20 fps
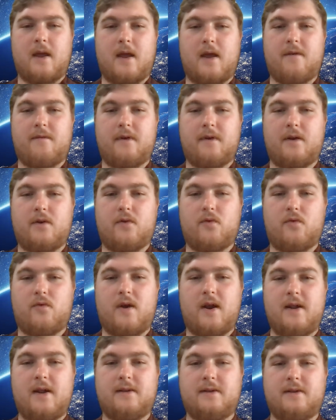have a
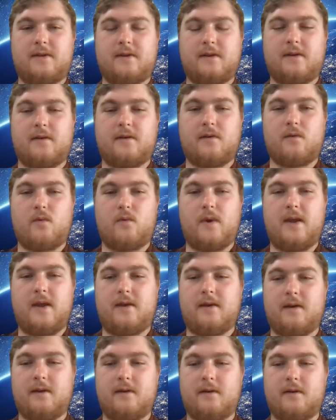great
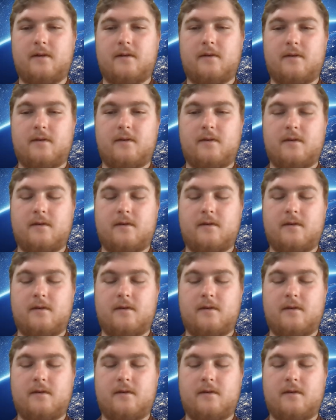weekend.